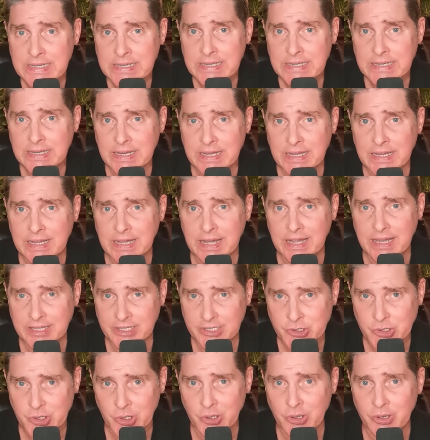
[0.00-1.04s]
uh, on
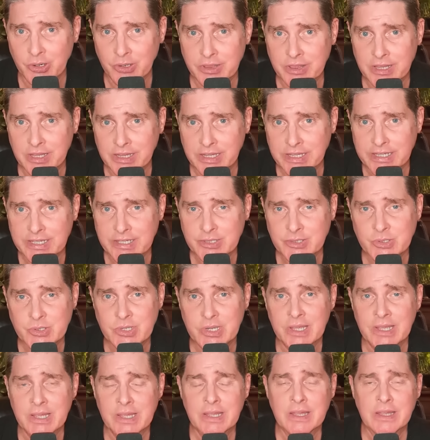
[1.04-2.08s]
this earth, at
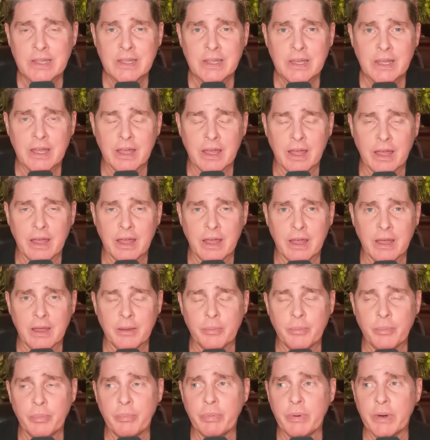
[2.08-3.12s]
least, uh,
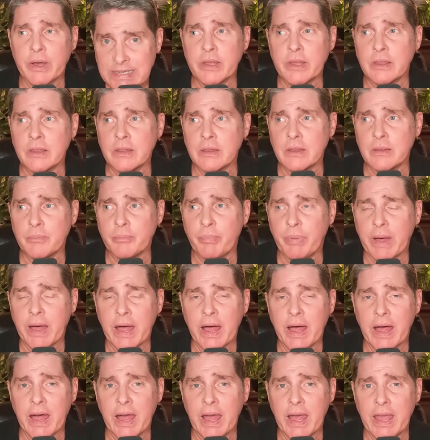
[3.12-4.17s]
but
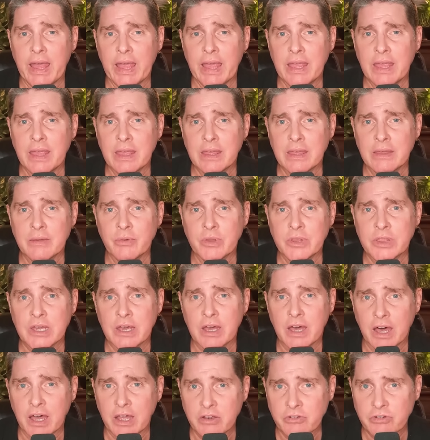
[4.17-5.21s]
by with a
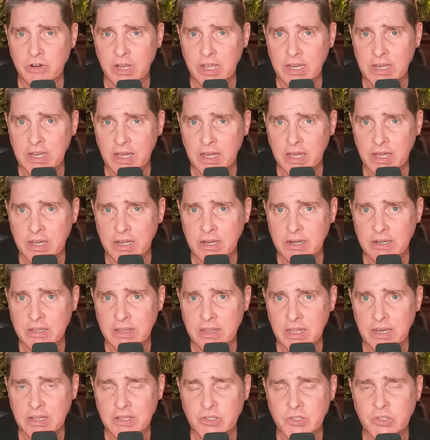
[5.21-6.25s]
contrite heart
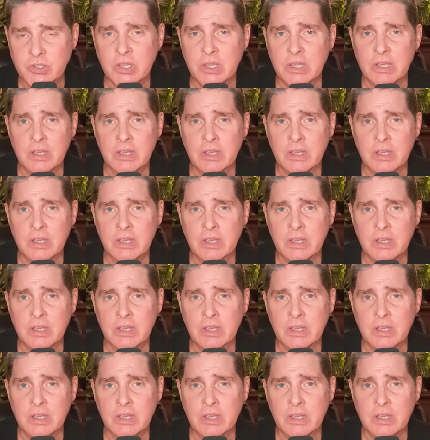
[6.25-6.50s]
that is